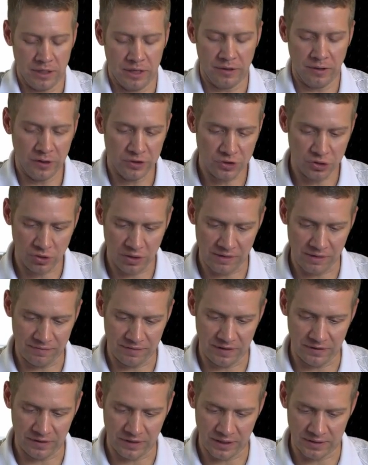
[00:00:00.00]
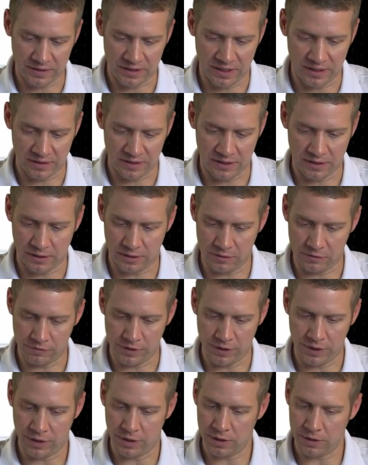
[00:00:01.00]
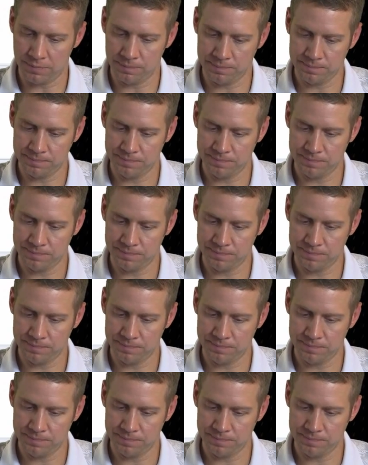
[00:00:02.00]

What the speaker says: and let's create VLAN 1010 over here.